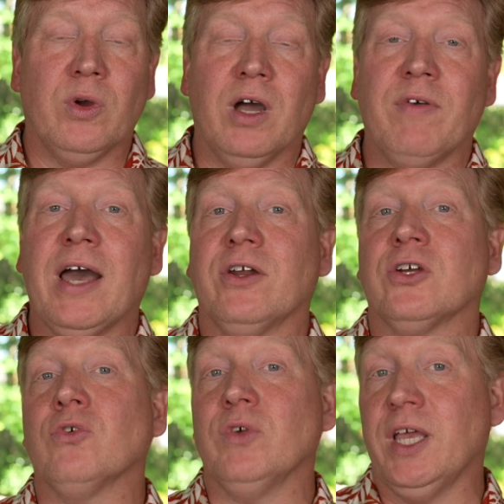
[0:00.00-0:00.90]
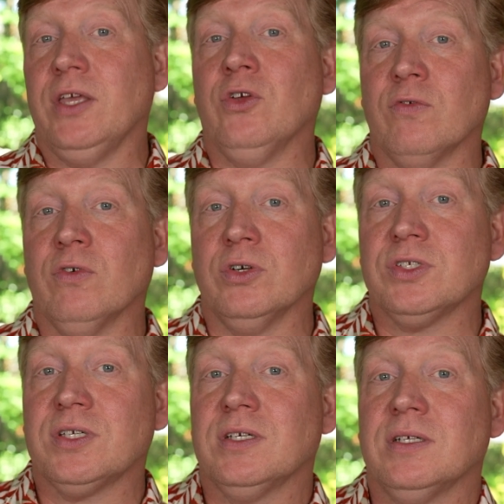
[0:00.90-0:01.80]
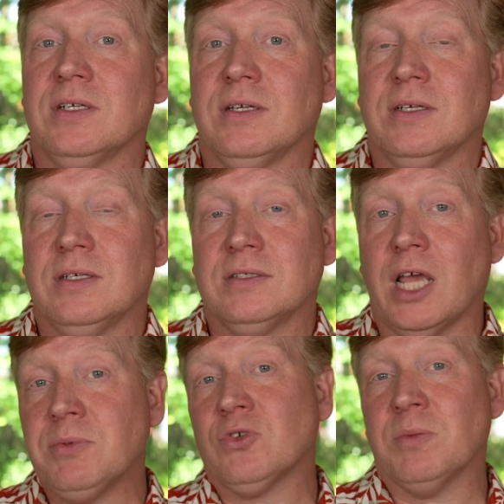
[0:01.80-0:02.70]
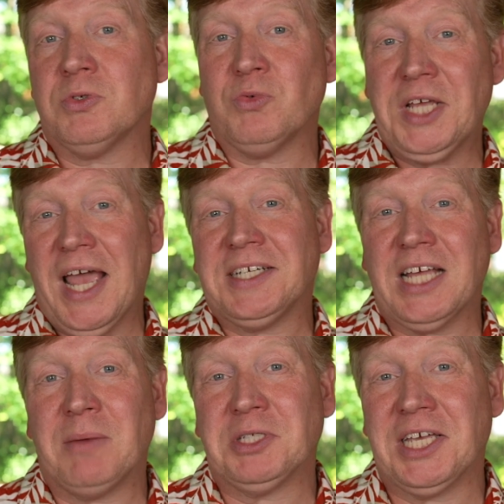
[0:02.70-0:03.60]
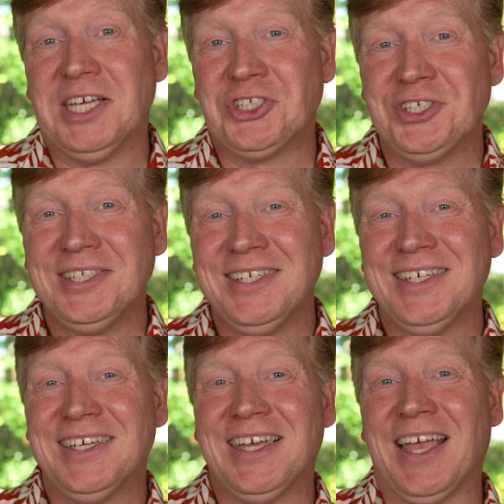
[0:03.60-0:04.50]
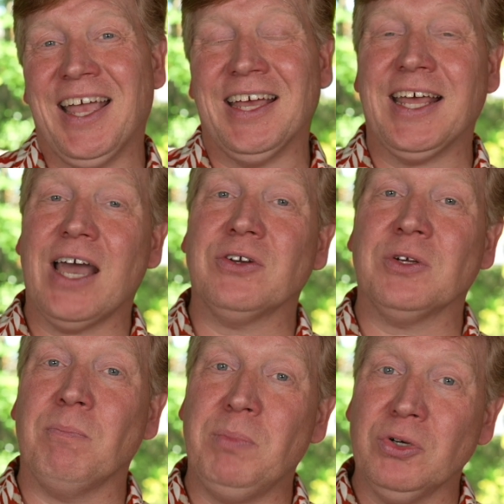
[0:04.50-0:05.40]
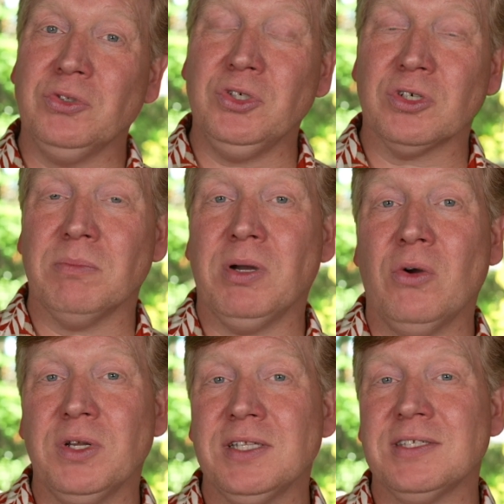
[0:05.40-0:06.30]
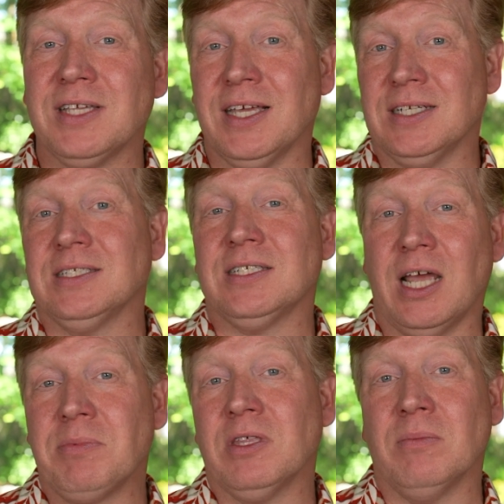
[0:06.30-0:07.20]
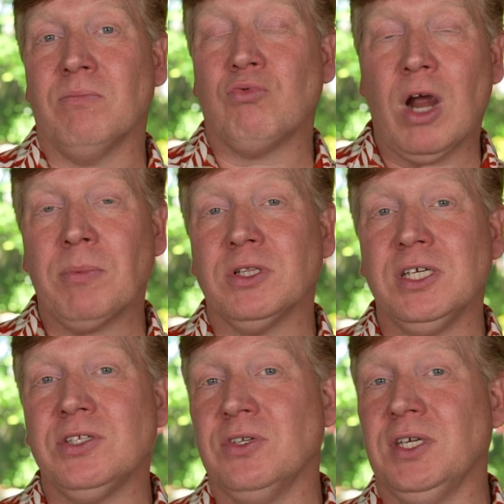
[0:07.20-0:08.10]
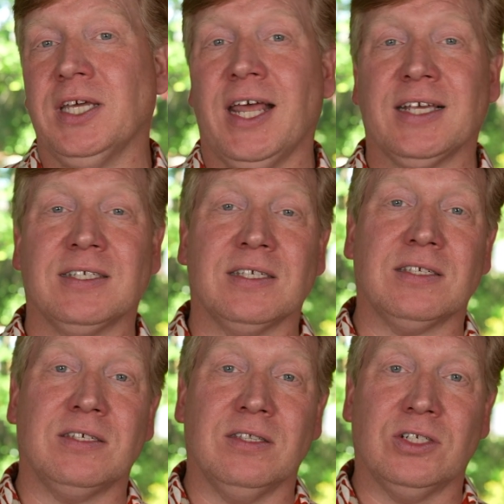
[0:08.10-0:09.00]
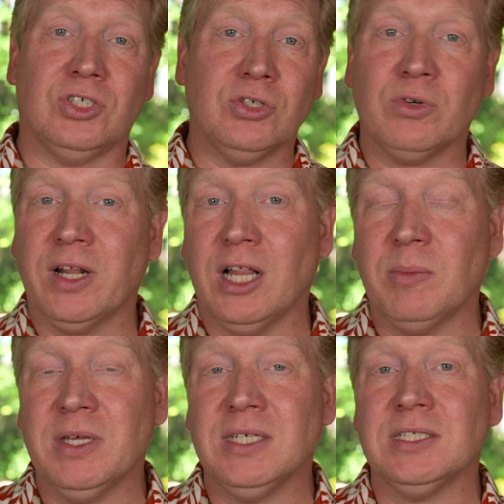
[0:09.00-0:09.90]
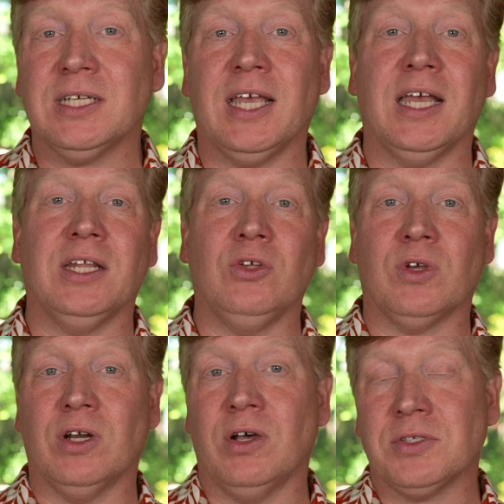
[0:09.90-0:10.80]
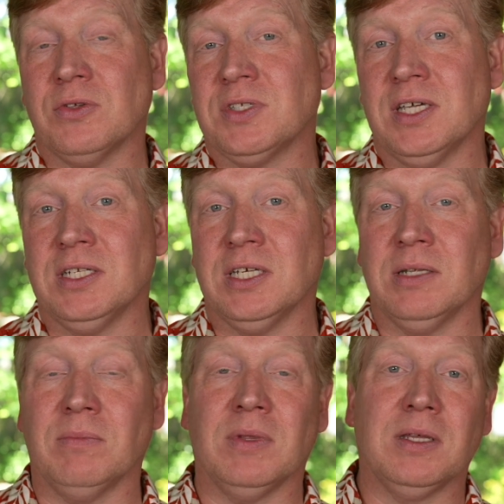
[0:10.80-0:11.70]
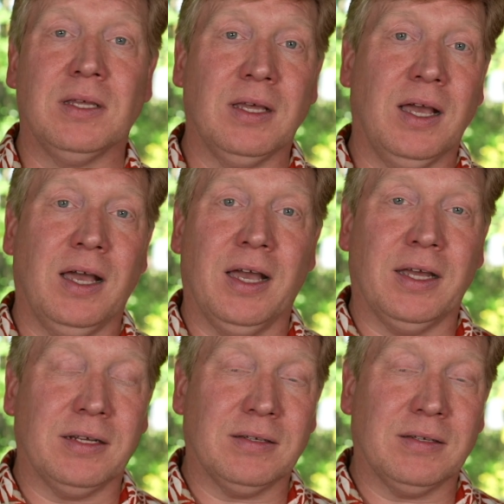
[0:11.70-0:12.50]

of how to create your first TypeScript React application and how to build your components and type them properly so you get access to the children element and you can also send in uh,